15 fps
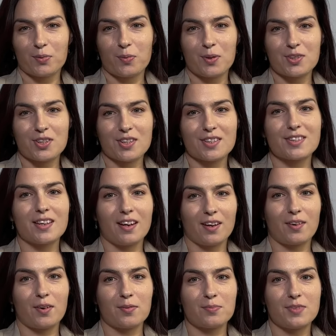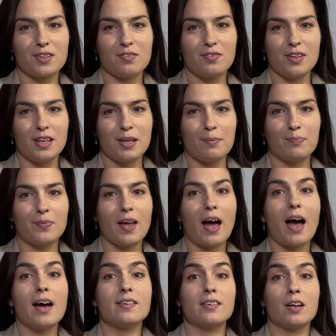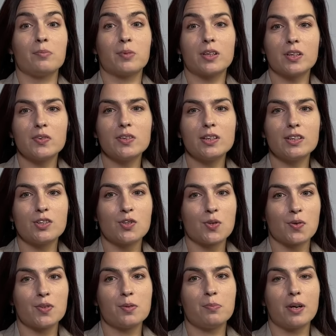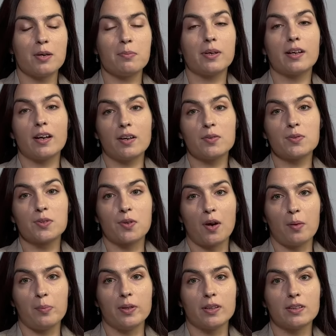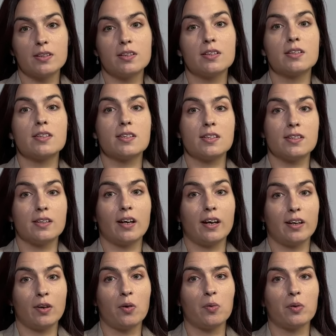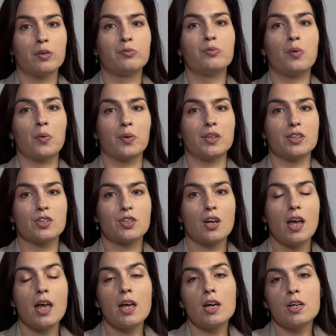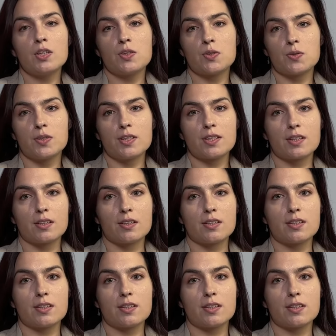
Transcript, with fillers: watching Telecom TV, and I'm currently joined by Michaël Trabbia, the CTIO of Orange, to discuss